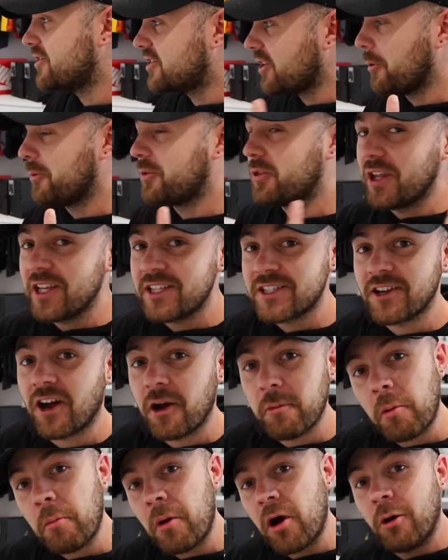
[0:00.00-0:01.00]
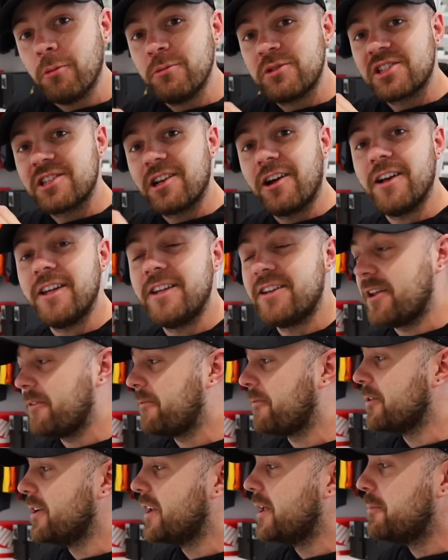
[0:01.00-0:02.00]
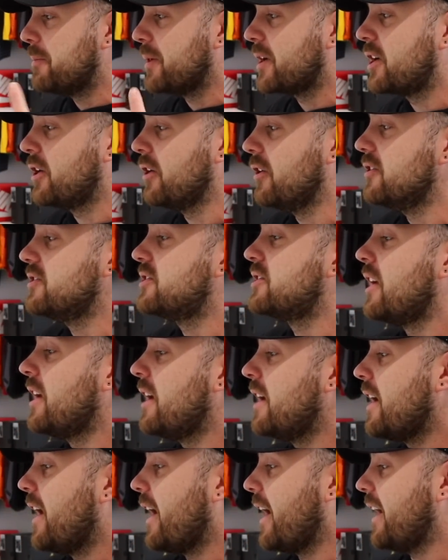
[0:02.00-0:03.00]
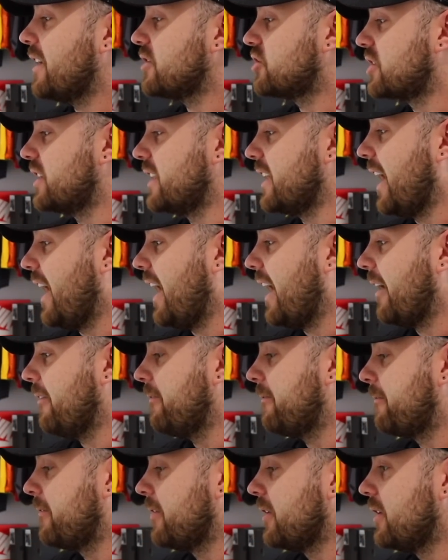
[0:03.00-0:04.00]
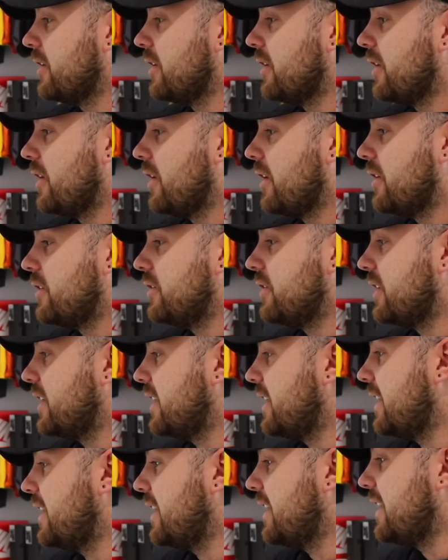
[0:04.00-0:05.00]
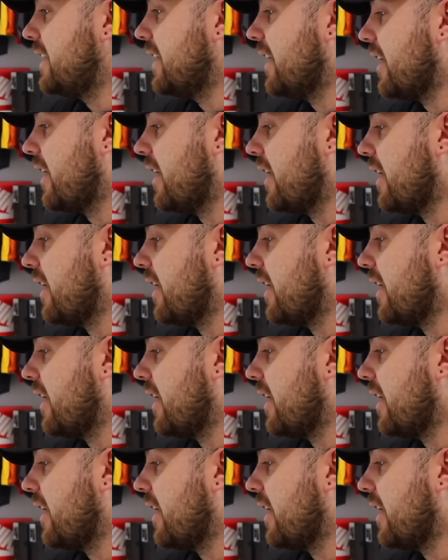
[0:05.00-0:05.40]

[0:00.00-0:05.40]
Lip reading: So this time I'm armed slightly differently because I actually have the